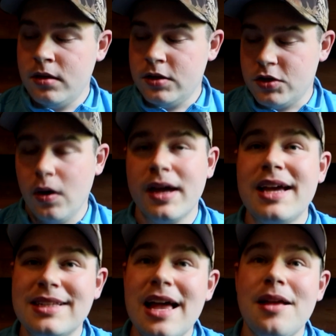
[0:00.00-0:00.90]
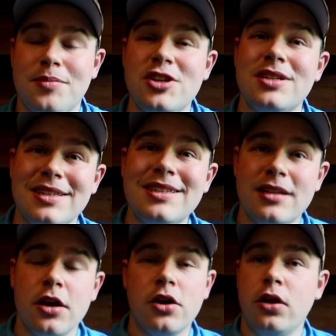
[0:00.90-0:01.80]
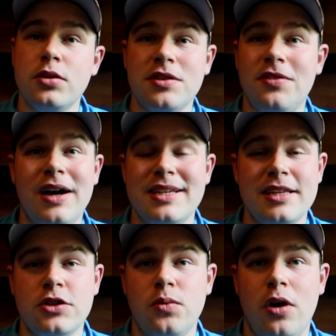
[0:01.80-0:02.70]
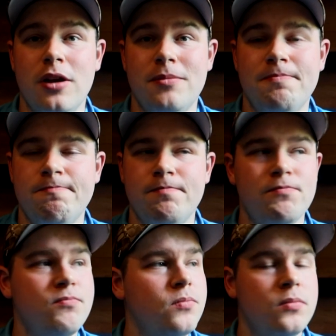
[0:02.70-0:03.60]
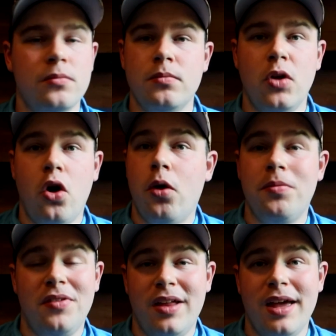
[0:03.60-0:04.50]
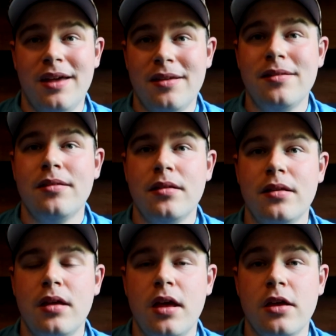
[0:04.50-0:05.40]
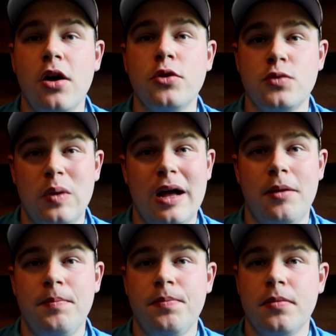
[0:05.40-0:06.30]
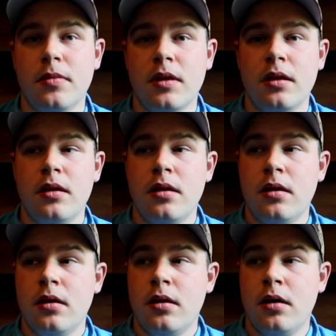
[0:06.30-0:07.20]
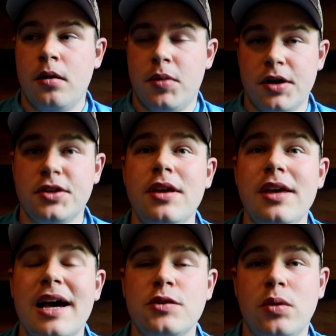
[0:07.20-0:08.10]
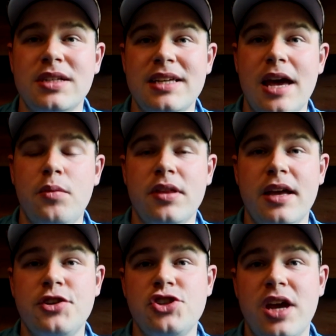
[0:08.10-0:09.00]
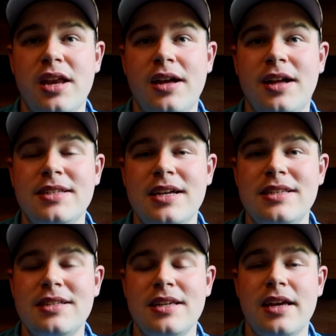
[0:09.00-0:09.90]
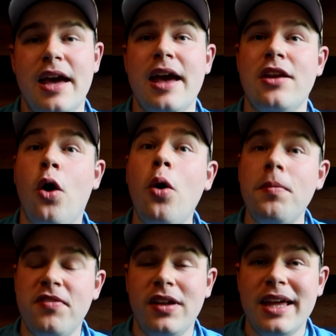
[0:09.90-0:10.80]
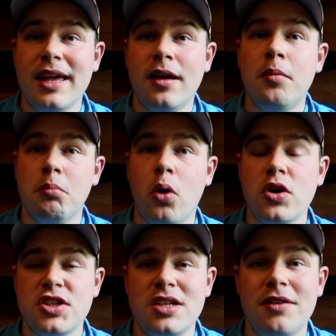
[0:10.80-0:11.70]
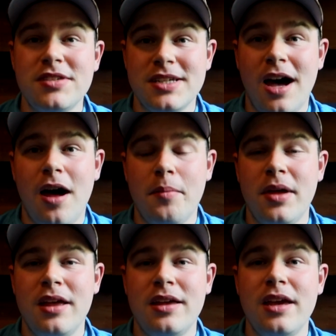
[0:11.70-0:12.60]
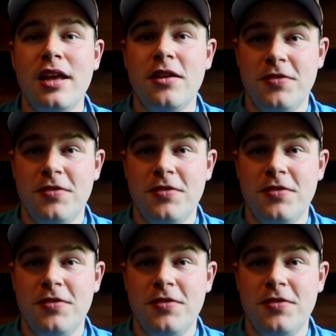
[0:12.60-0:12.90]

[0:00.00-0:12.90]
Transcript: So I guess that just conclusifies this one. Hopefully, it goes well. But I'll guys once again with HJN content, and hopefully more stuff to come in the